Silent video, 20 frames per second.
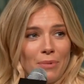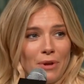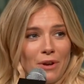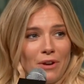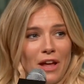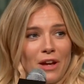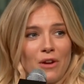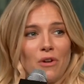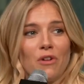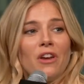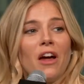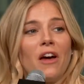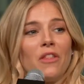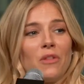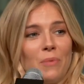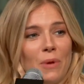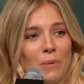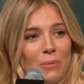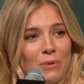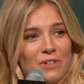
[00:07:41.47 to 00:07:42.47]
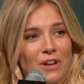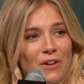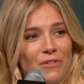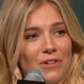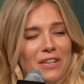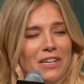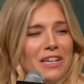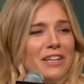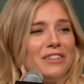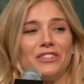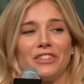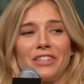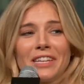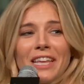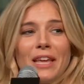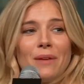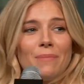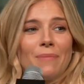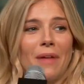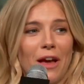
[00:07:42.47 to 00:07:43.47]
But like on other people's coverage, to
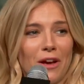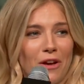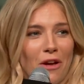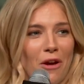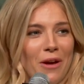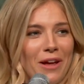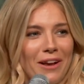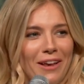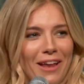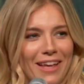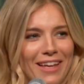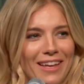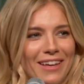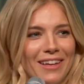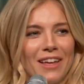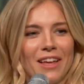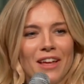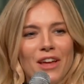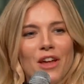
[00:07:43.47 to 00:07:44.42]
keep that going, like,